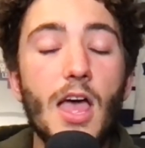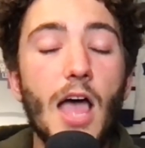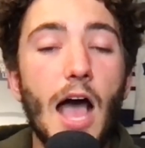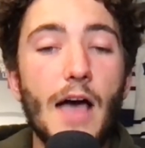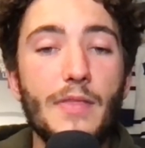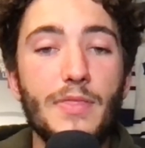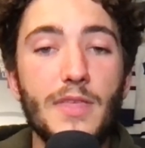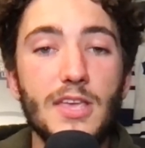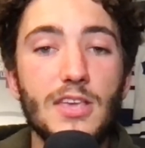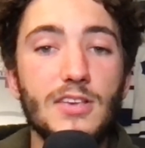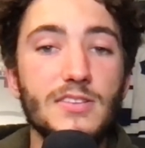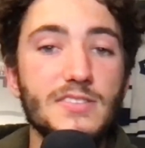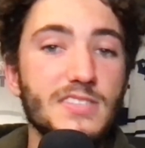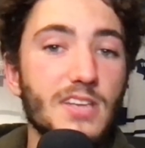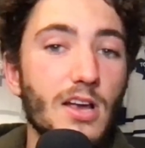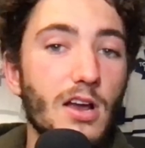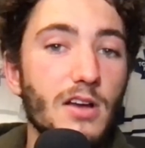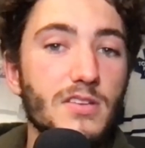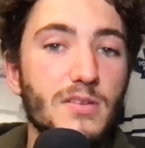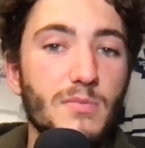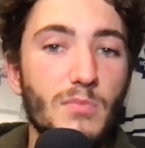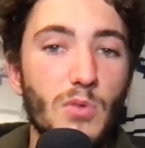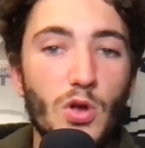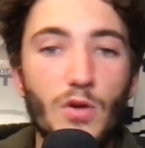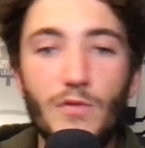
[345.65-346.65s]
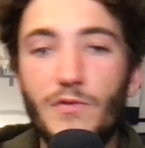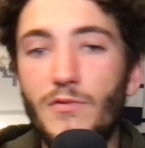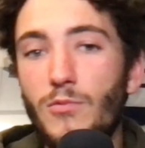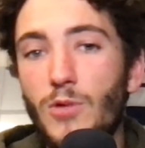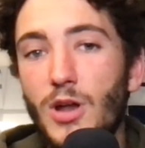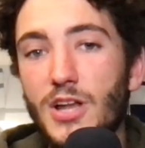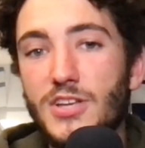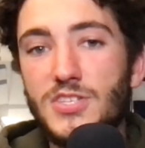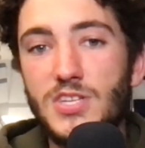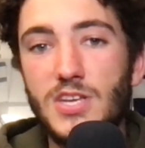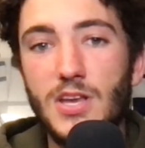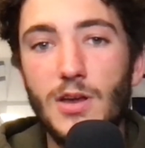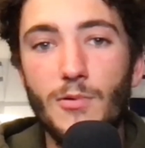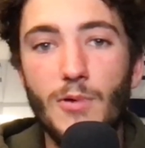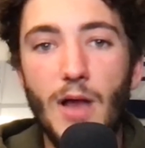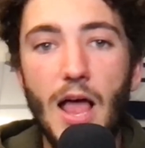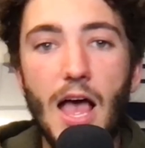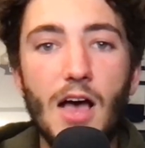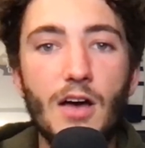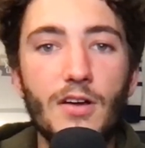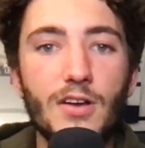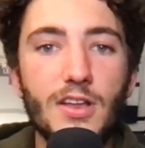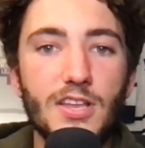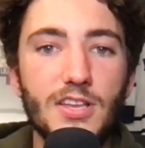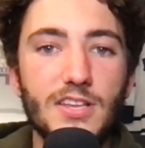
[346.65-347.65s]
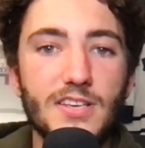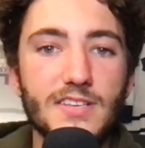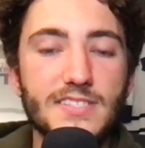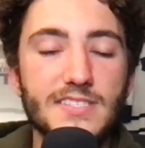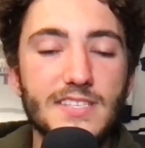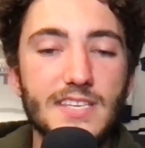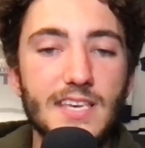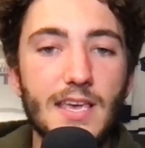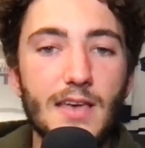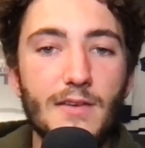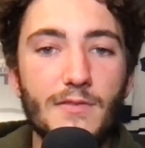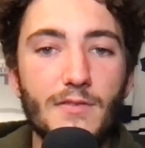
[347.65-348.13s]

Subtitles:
I think you start to move Ritchie around and you see